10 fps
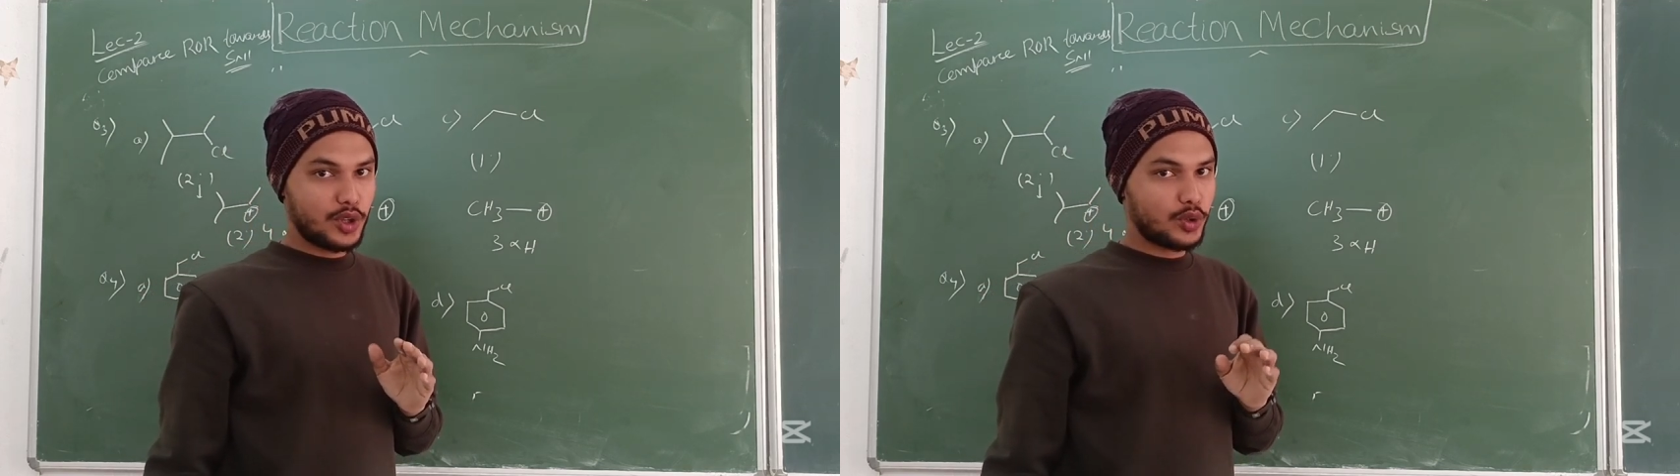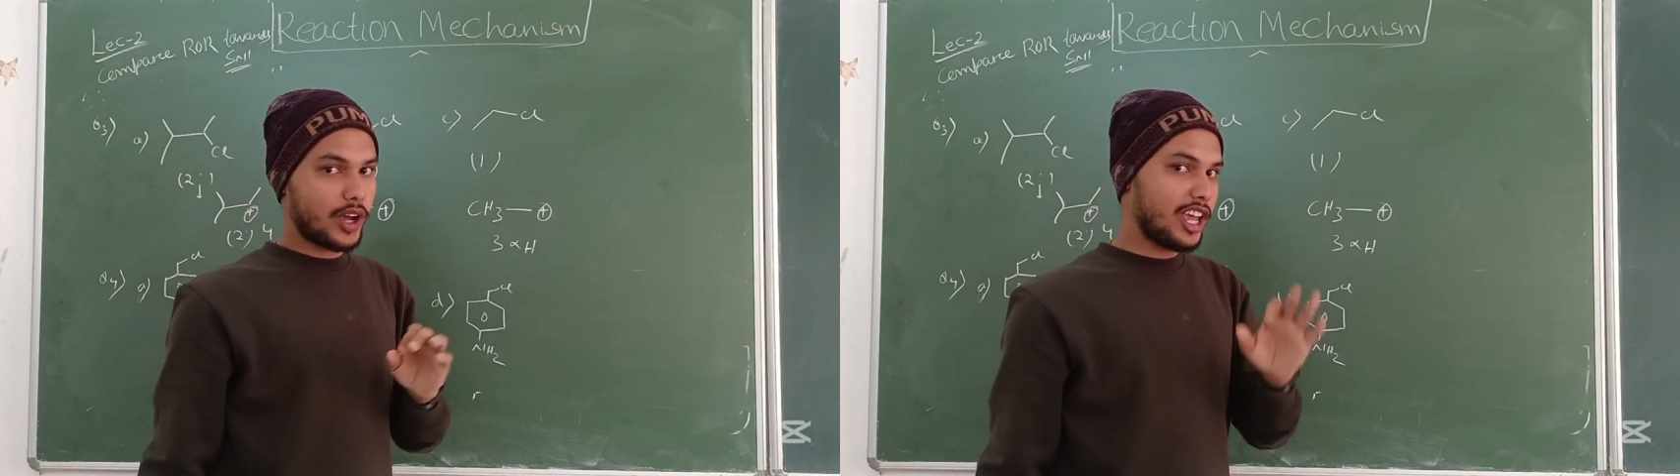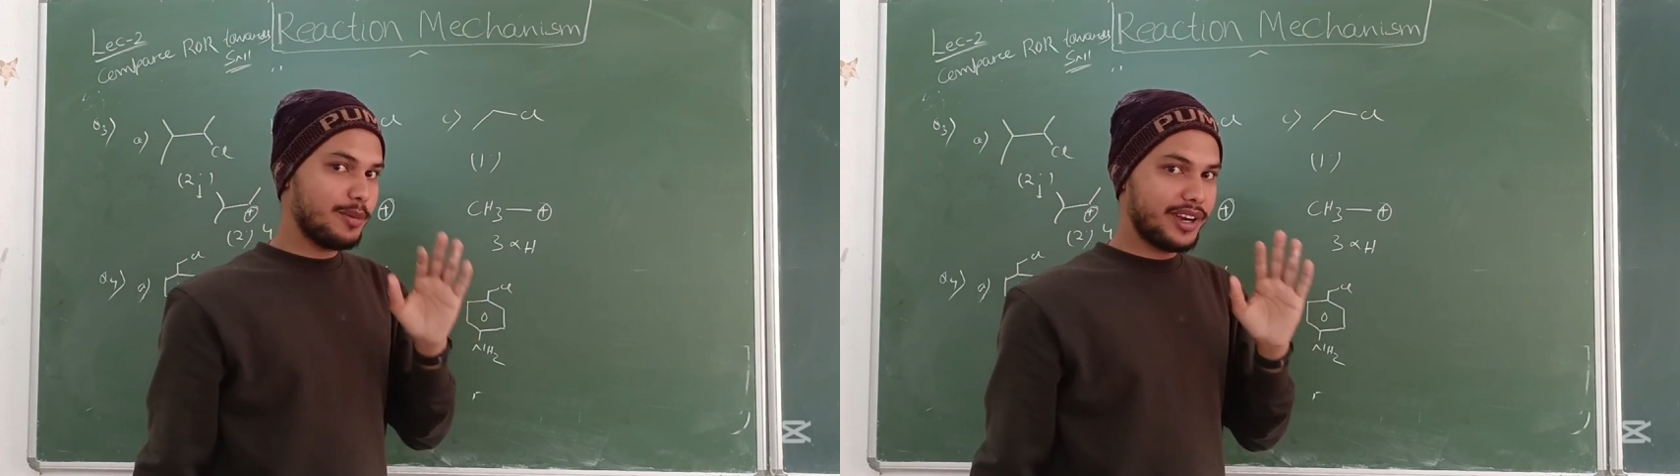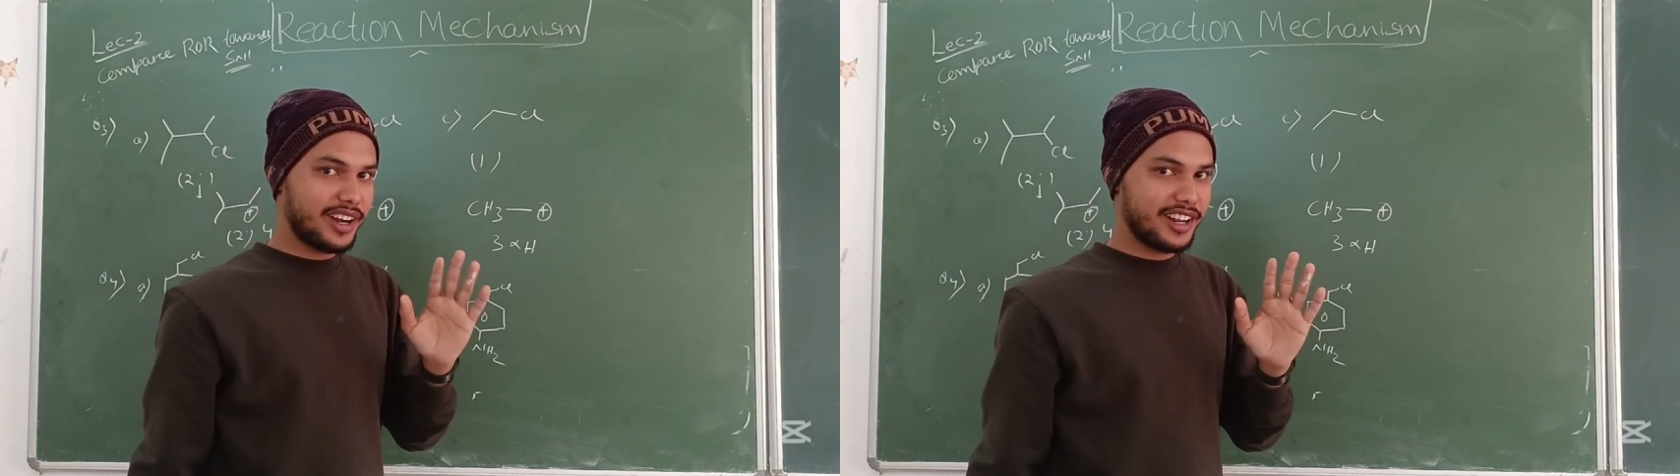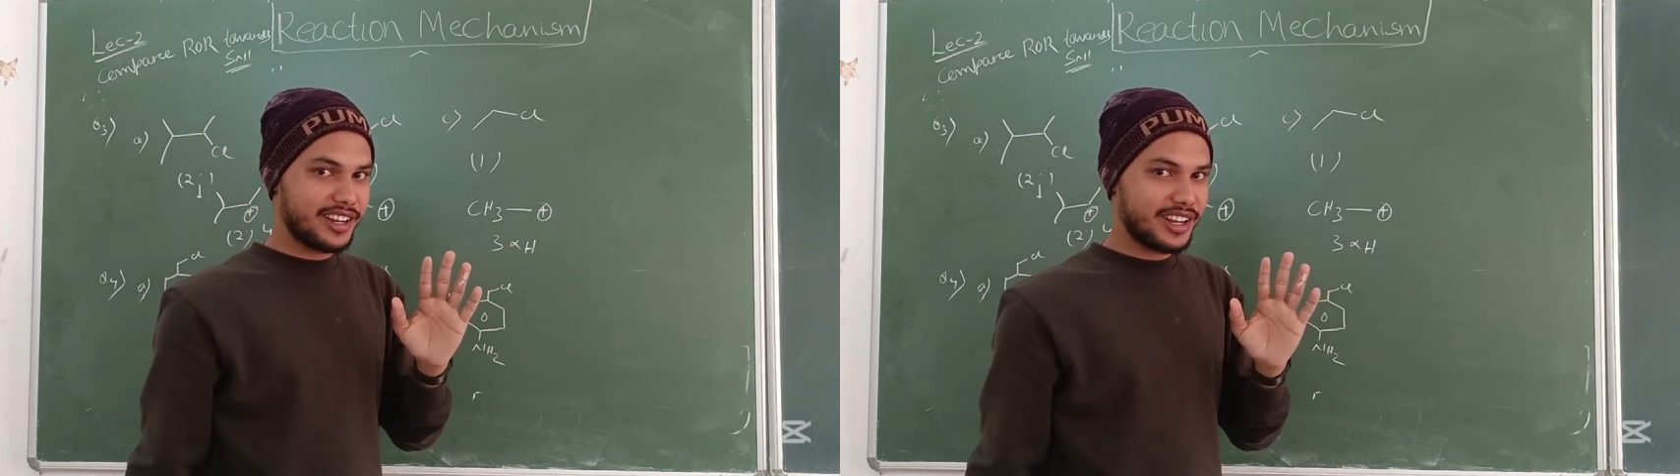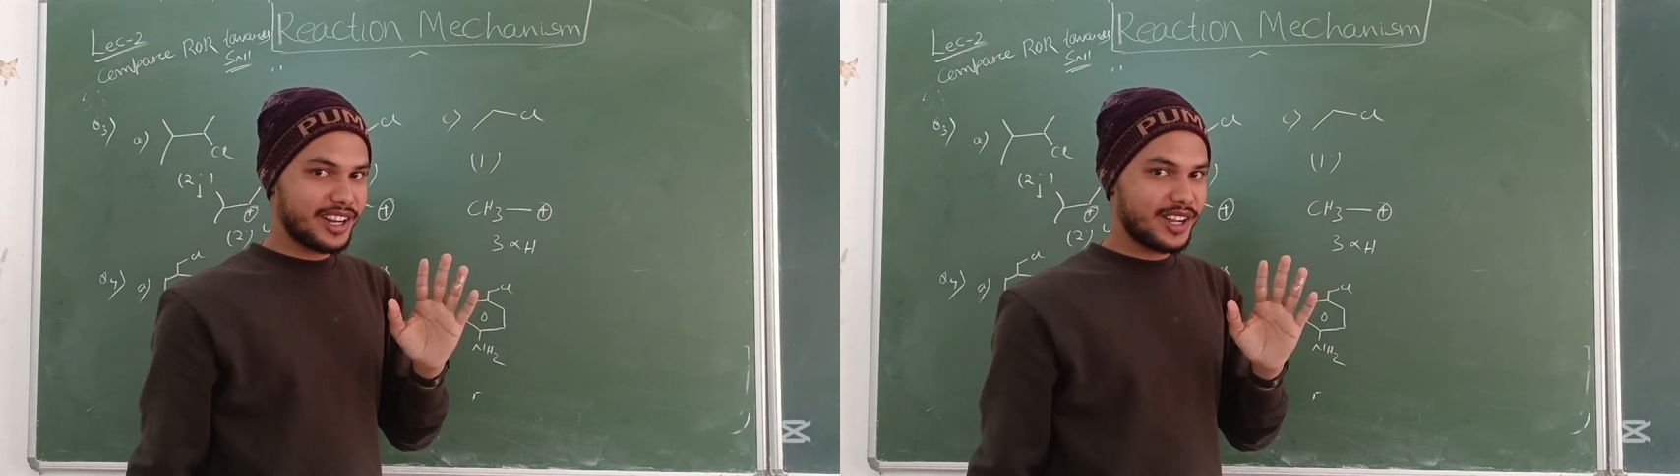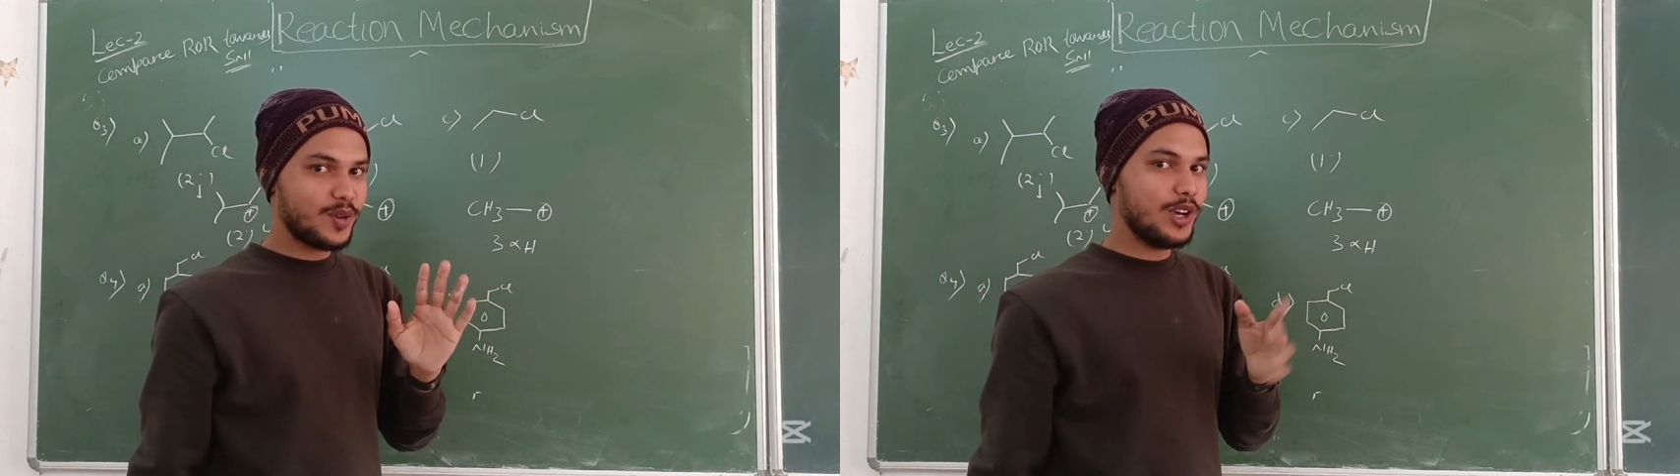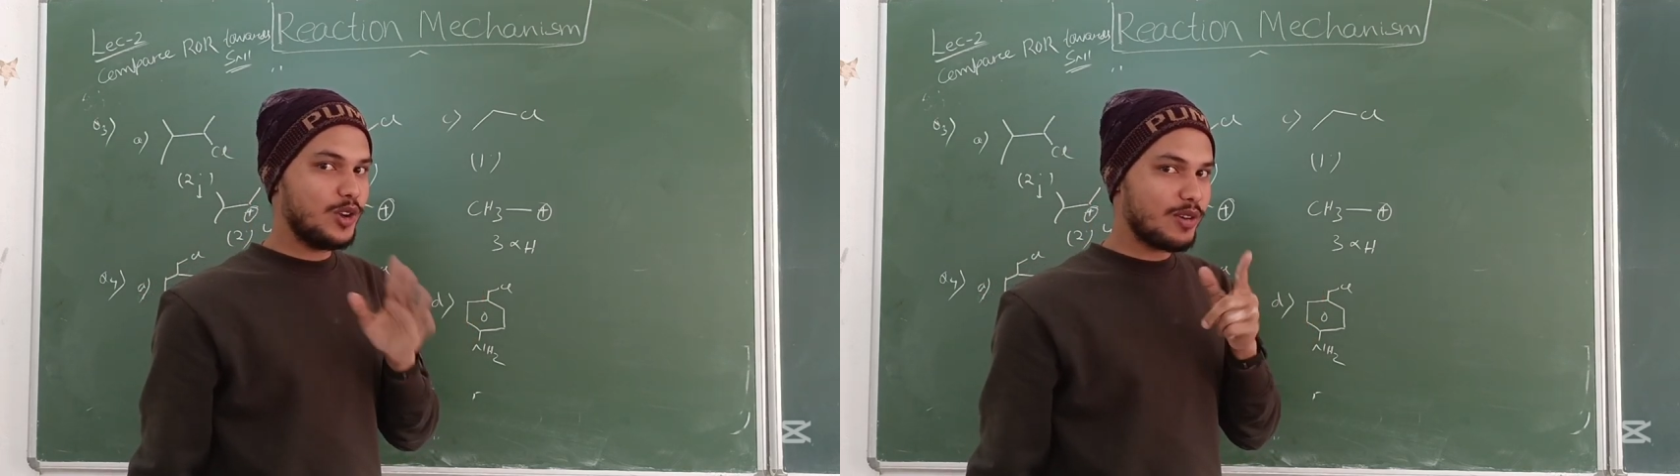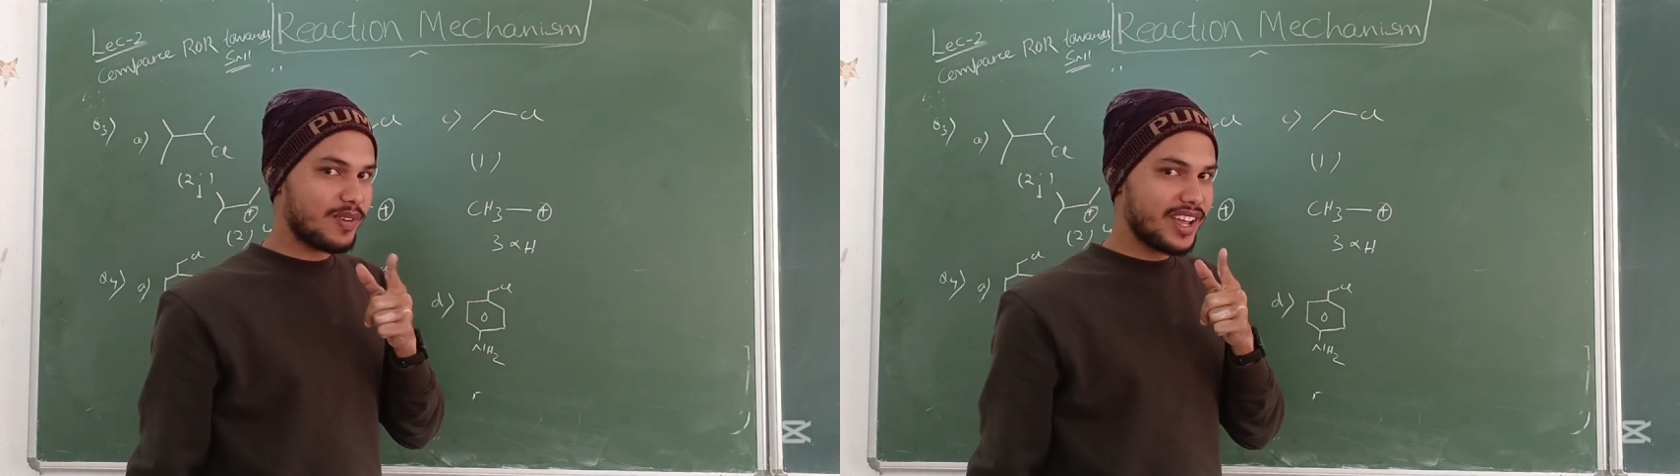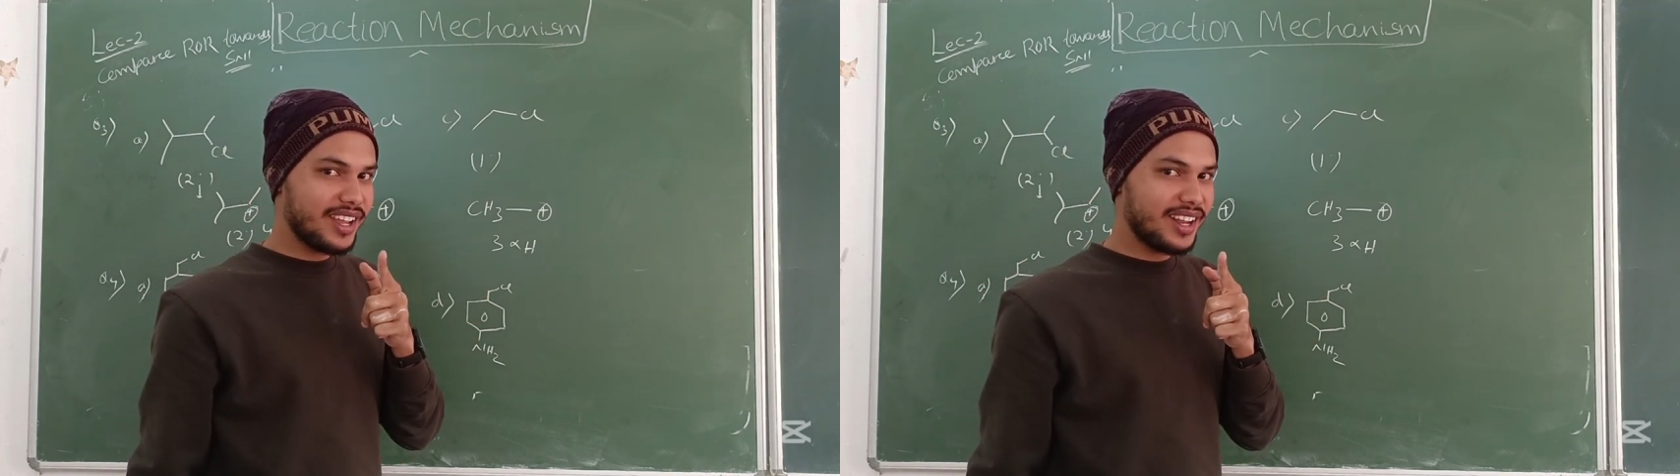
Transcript: So I have a trick. Will you apply?